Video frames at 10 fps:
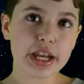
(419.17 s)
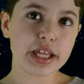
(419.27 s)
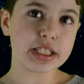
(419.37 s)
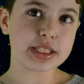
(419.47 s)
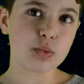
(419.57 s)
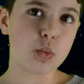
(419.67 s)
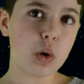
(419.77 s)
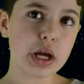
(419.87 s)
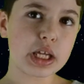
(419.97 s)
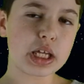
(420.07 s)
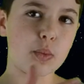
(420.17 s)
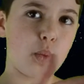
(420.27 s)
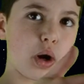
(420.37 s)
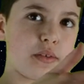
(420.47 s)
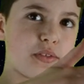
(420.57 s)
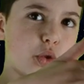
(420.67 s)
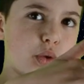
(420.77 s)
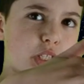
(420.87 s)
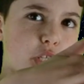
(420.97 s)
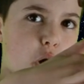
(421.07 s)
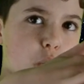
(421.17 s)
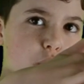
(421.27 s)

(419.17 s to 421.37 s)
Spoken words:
it's in one of three zones,